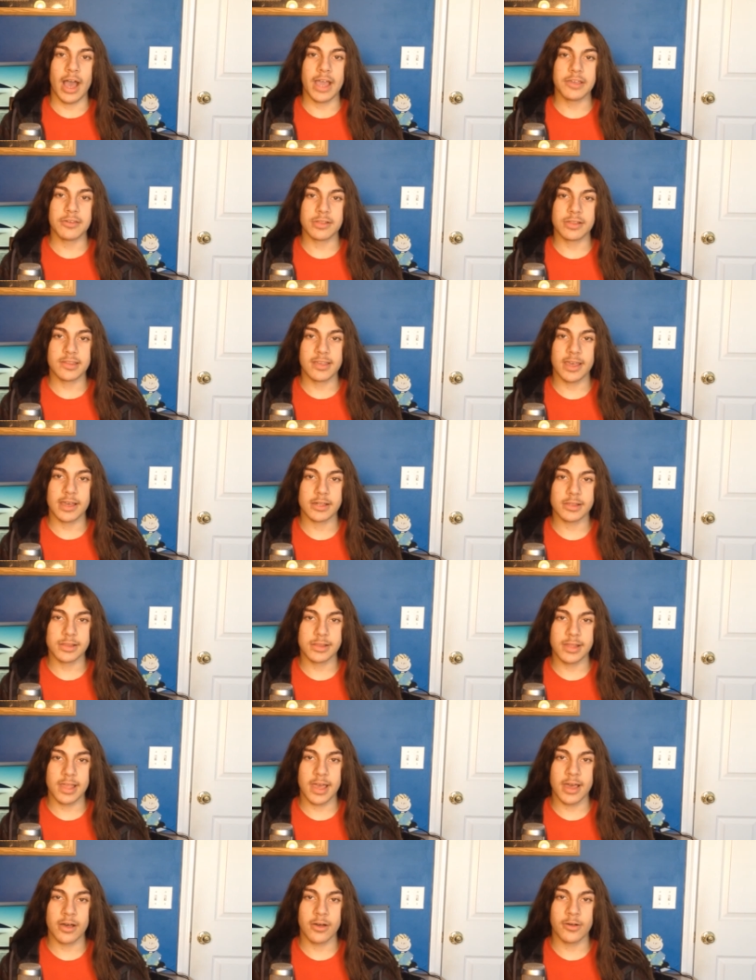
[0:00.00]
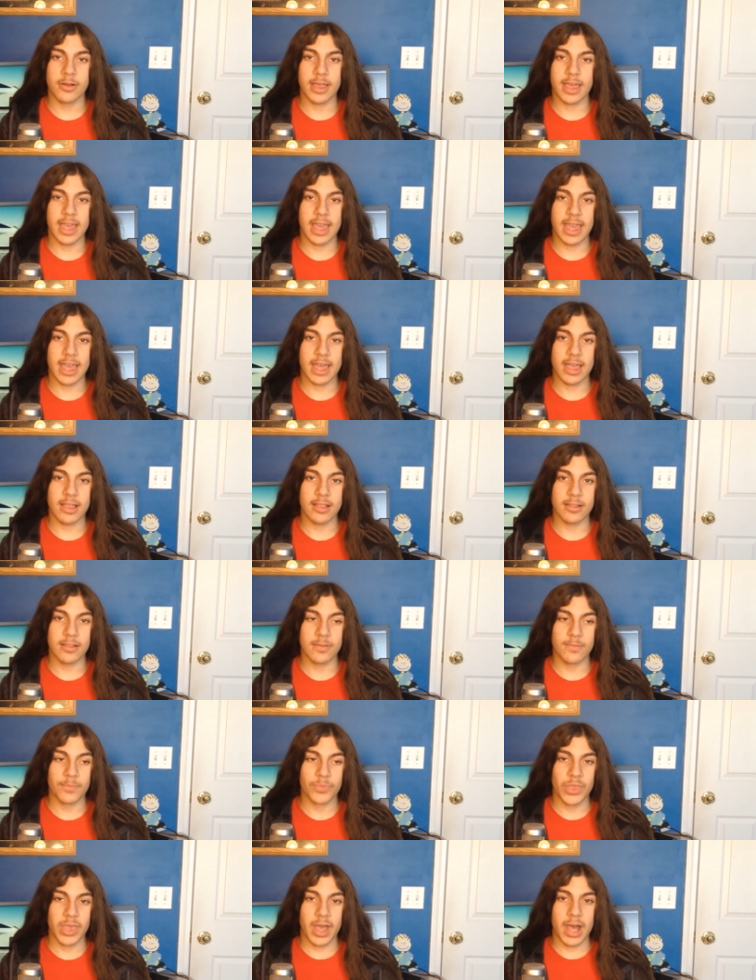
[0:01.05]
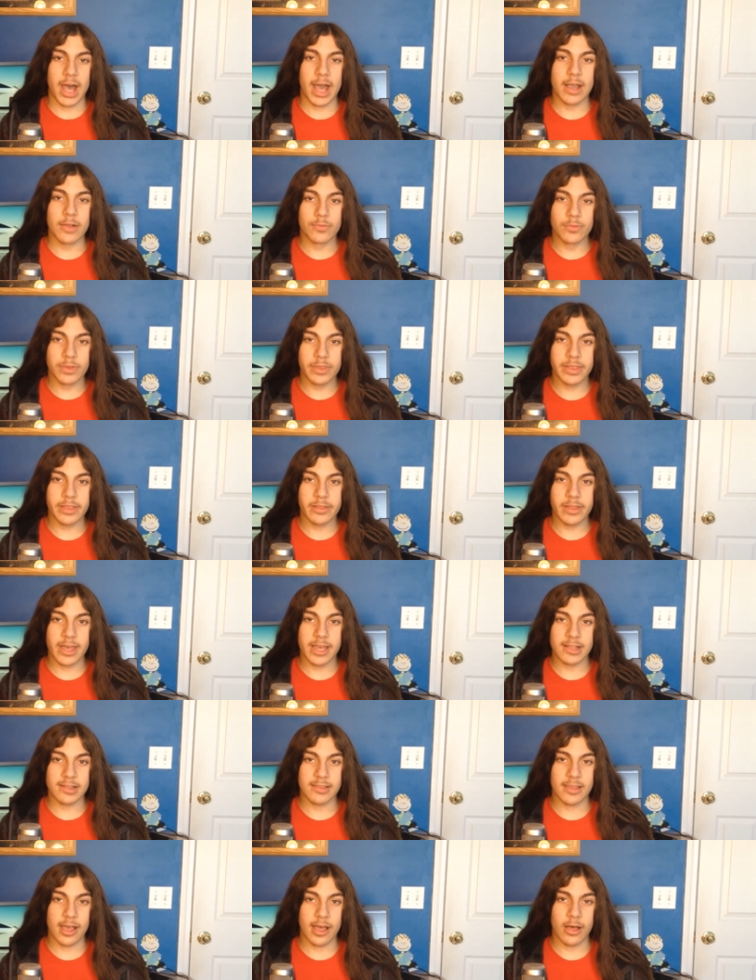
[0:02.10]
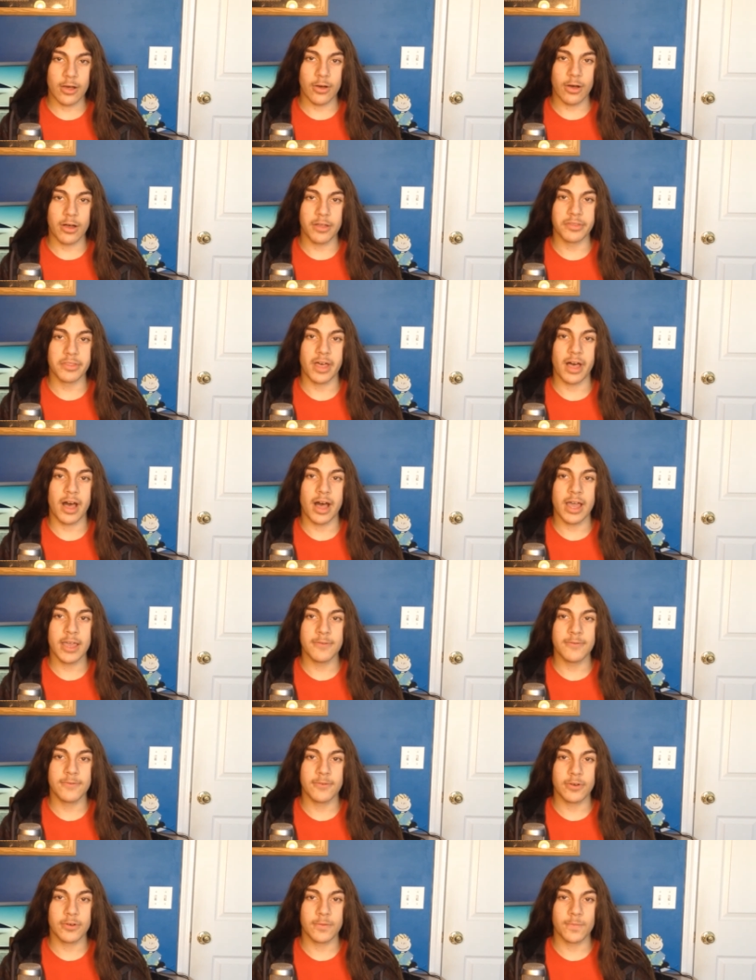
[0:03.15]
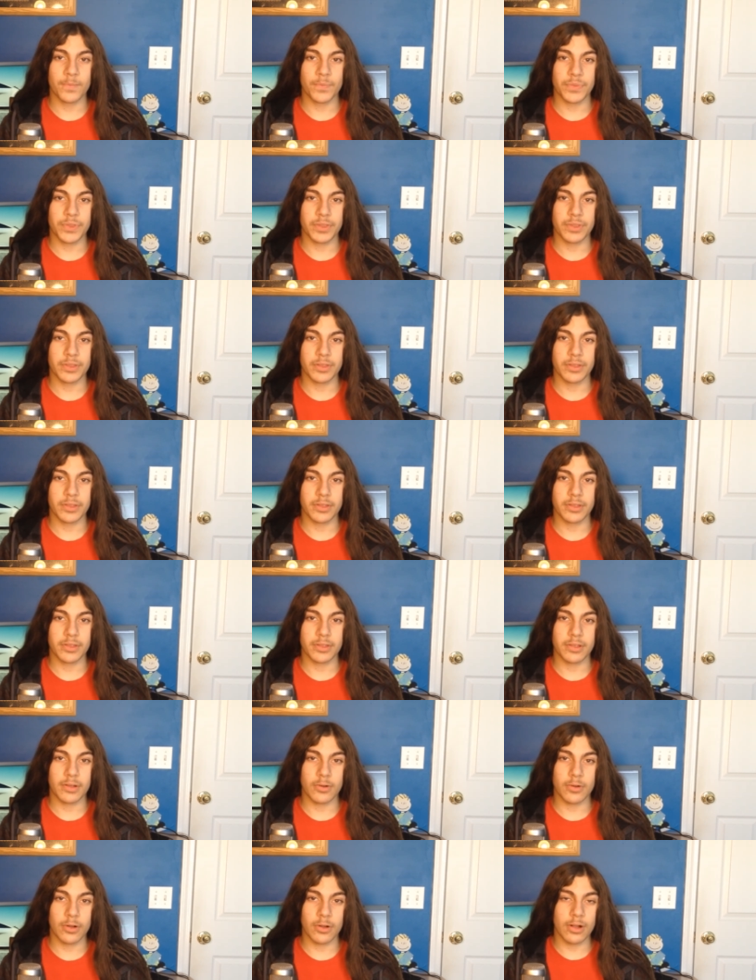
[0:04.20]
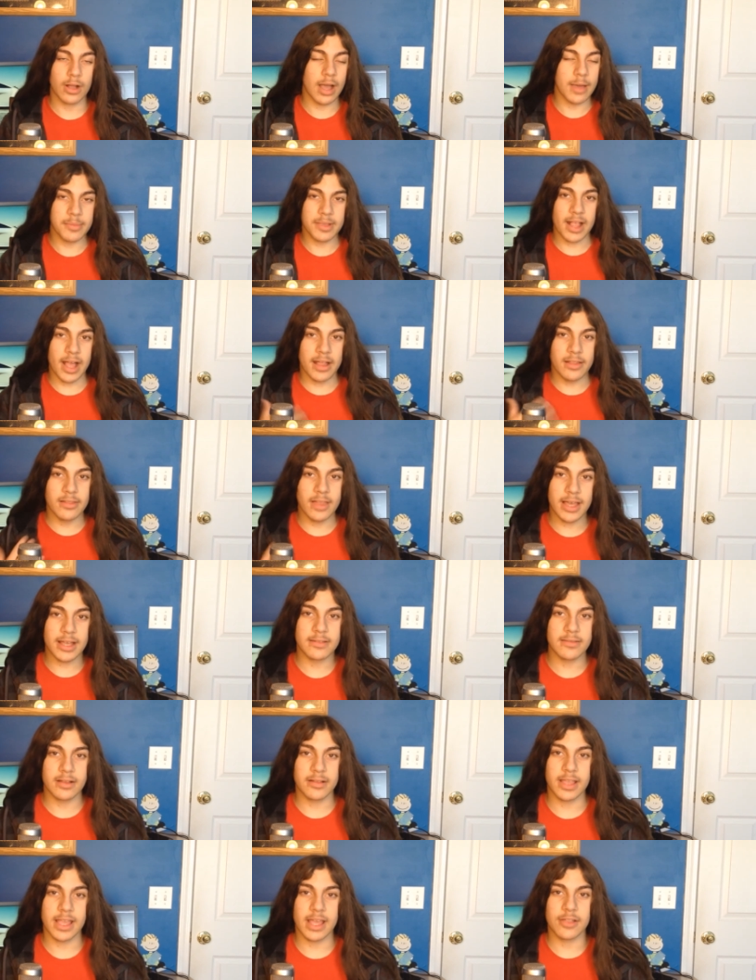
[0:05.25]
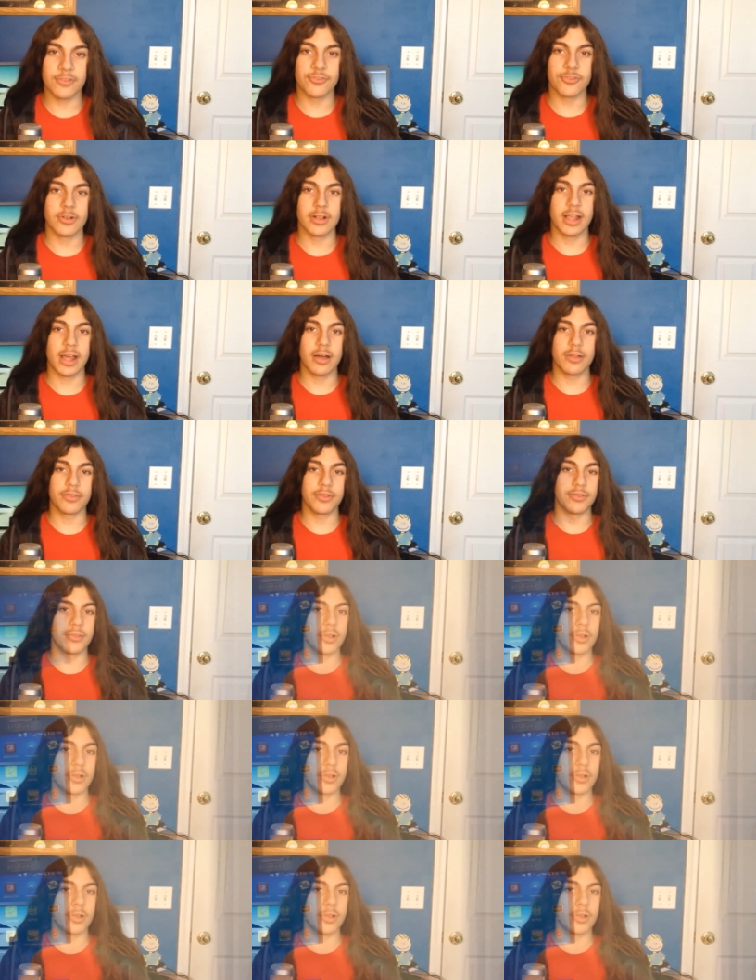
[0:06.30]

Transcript: I use TextNow, and I really liked how on the iPhone or I mean, I liked on Android how the